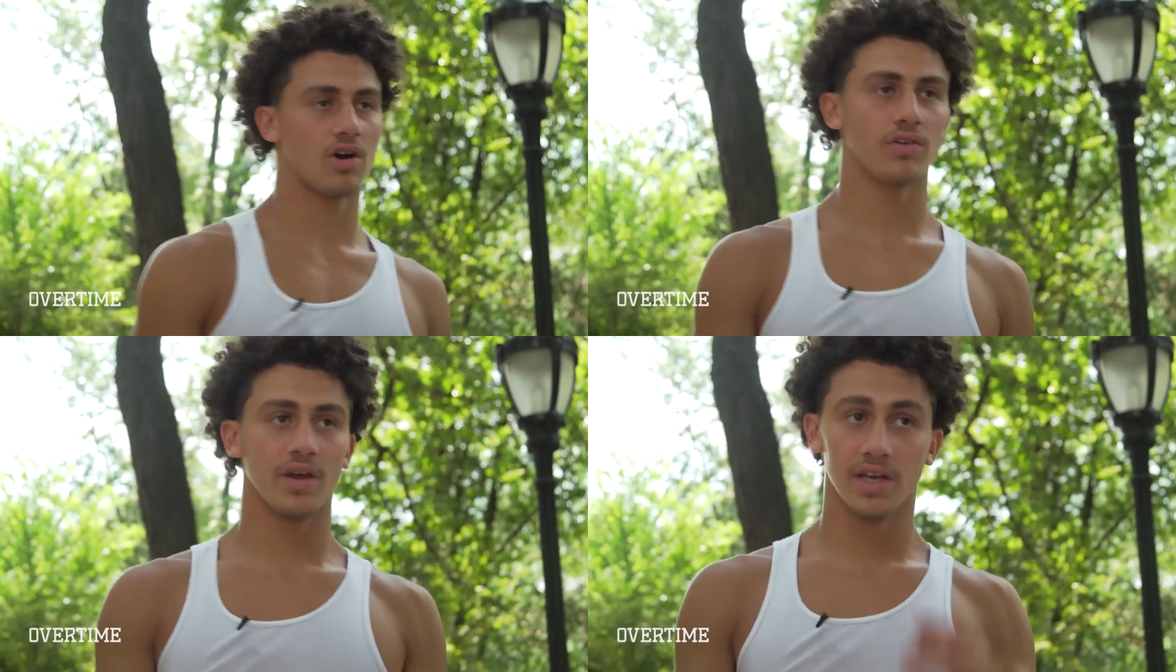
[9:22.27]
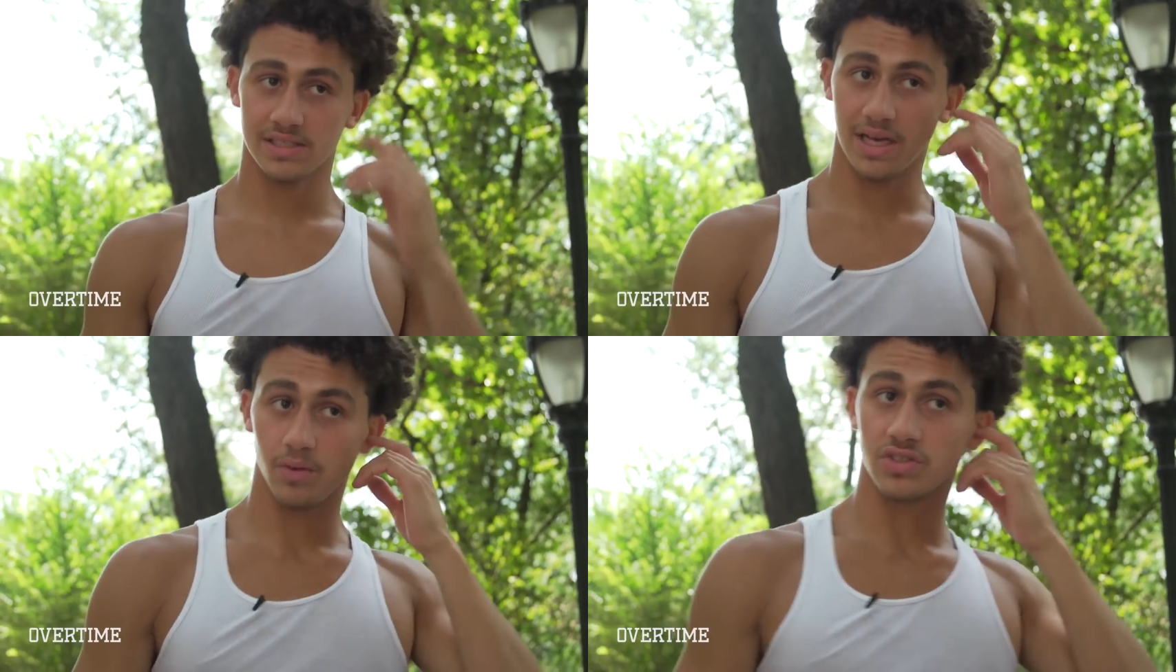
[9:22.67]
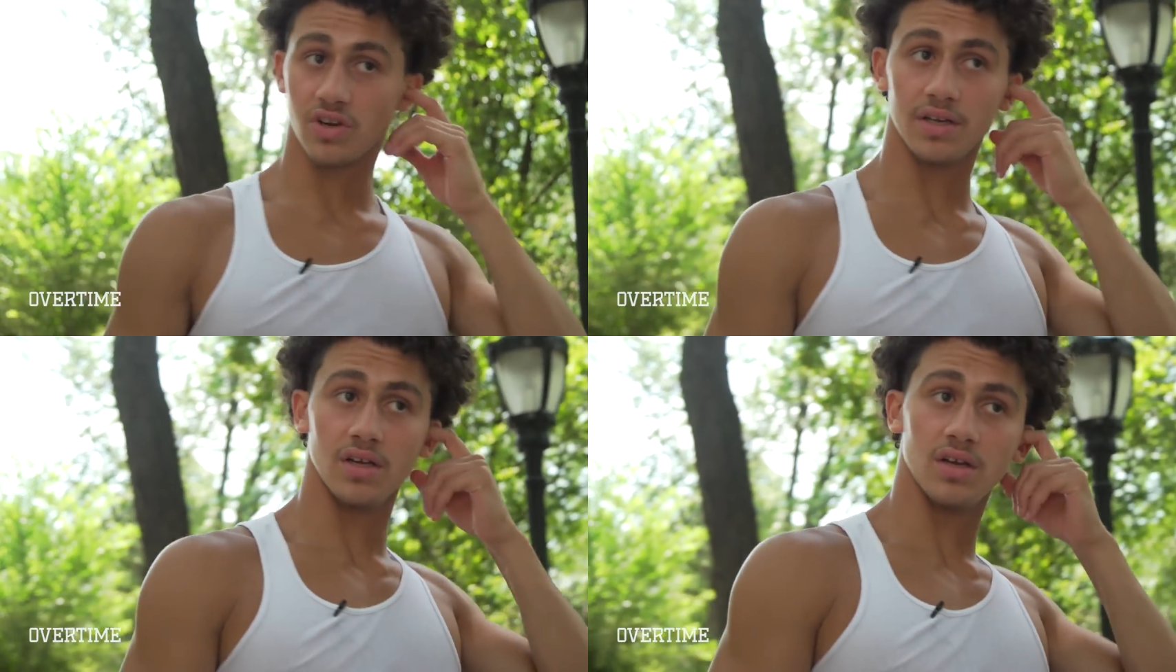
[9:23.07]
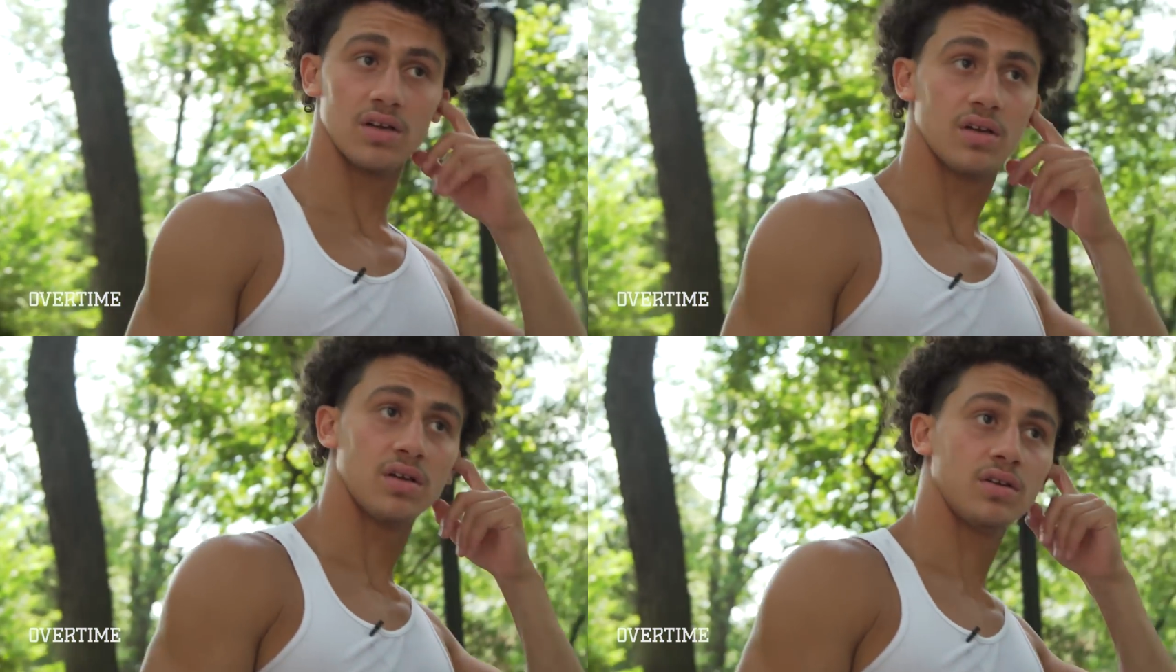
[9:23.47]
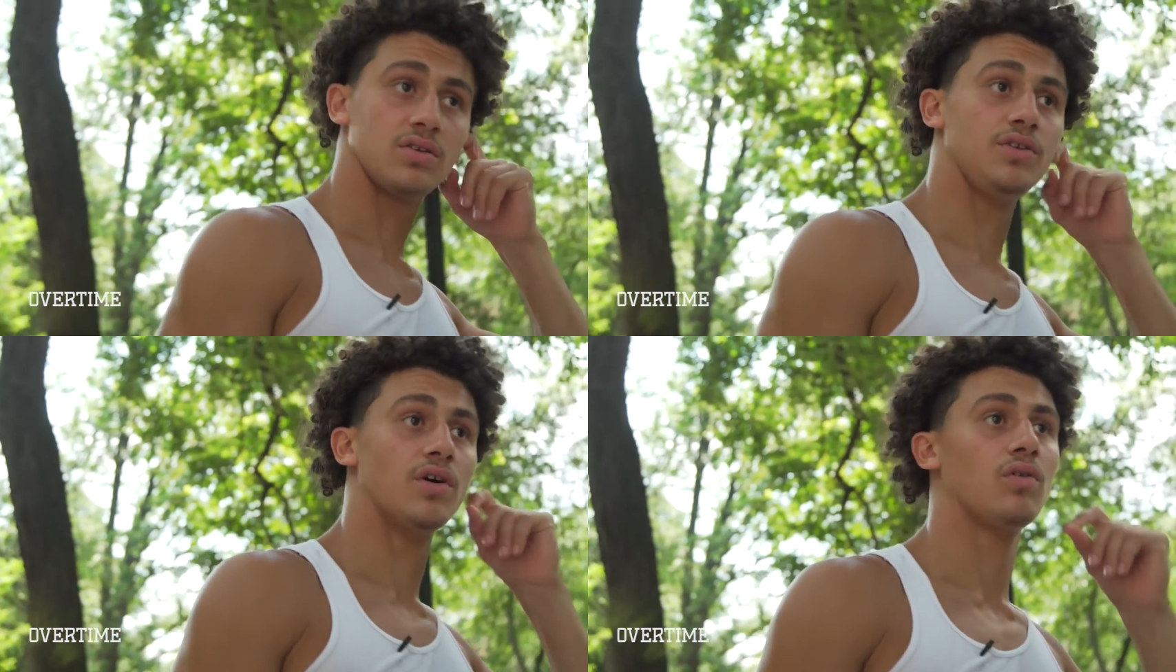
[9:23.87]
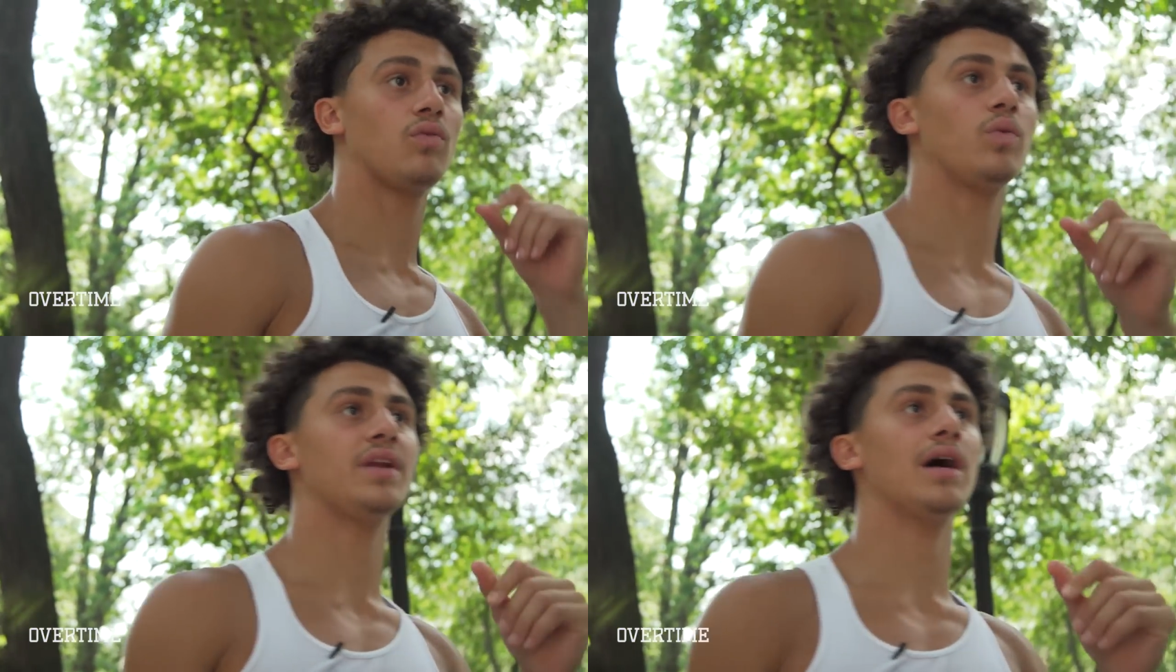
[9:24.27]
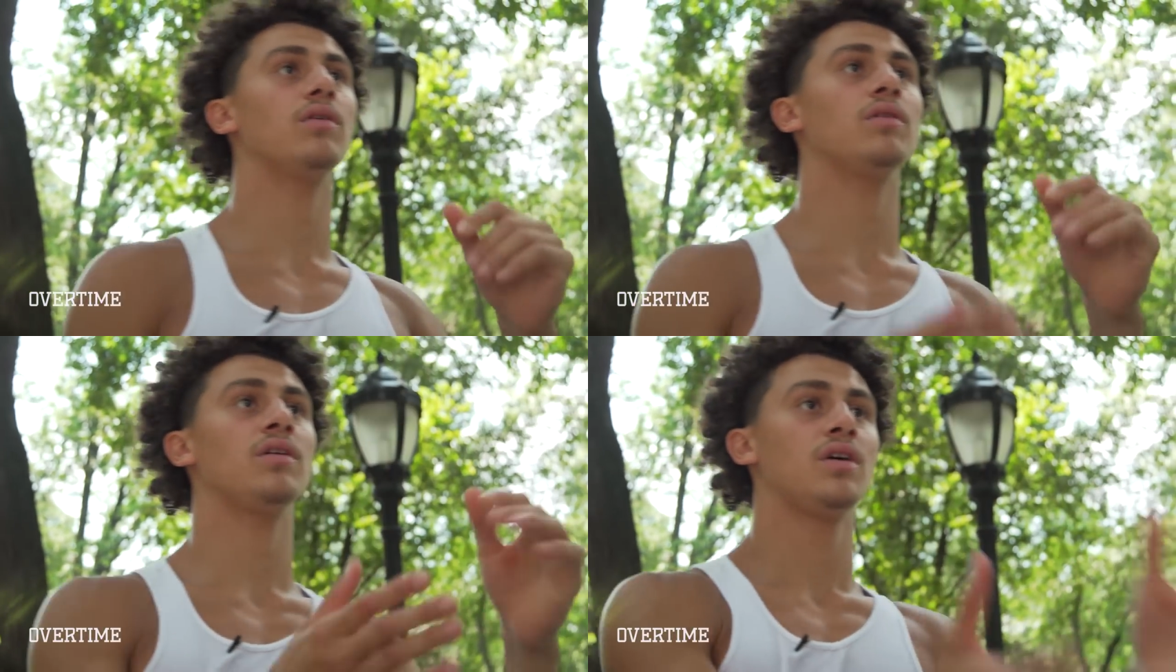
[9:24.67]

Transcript: Cardinal Hayes, now we're trying to, you know, win out